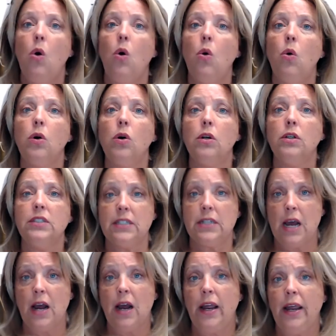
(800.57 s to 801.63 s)
or
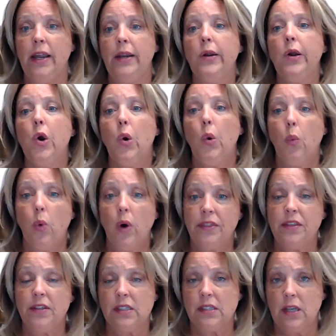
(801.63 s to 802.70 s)
deny what
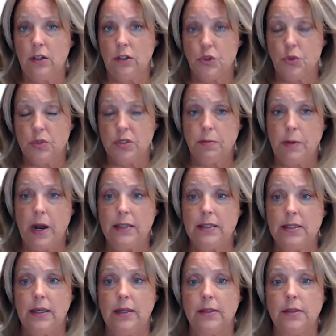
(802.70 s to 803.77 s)
the seller's
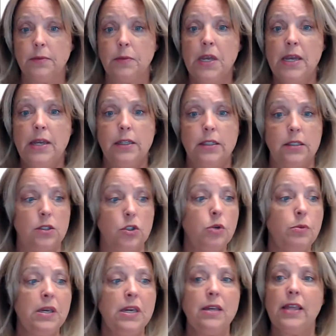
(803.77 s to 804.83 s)
response is.
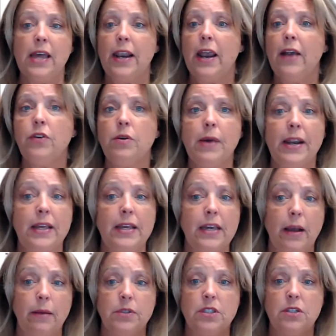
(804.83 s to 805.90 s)
Assuming that everybody
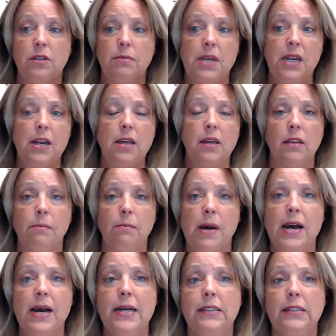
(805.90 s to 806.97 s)
comes to the meeting of the
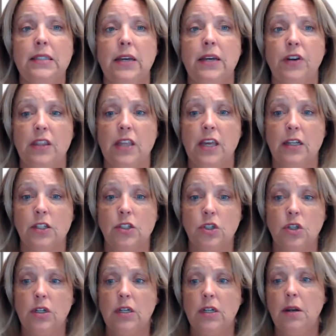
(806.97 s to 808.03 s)
minds, everything is
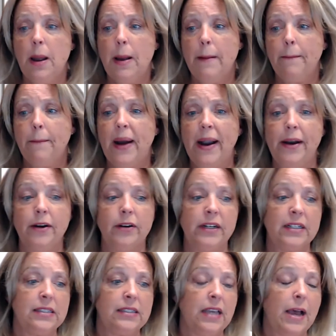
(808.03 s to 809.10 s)
good, buyer
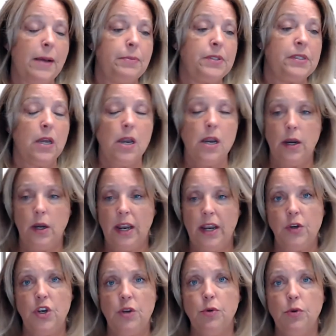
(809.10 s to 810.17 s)
accepts,
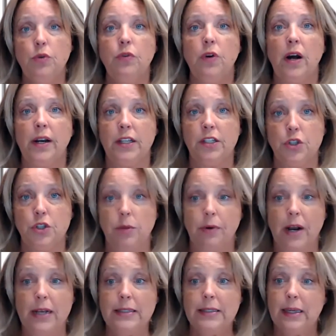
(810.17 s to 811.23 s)
and you move on into the
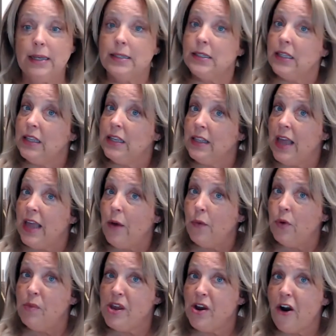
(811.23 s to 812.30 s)
process, and then that
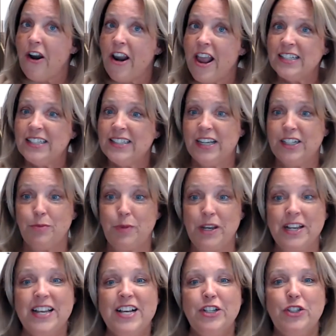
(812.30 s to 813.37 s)
will be our next segment.
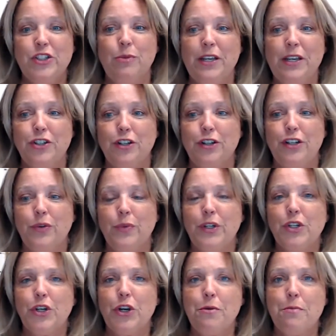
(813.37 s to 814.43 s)
So make sure you
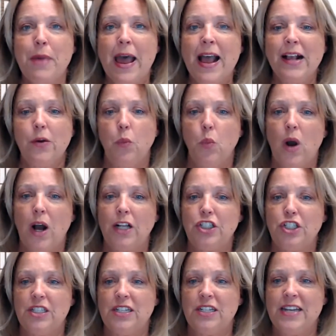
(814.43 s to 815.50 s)
return back, watch
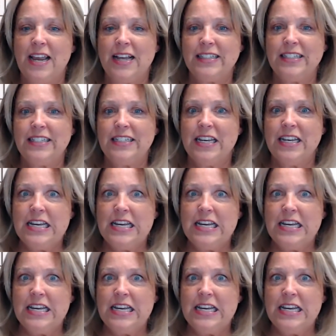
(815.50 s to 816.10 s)
the next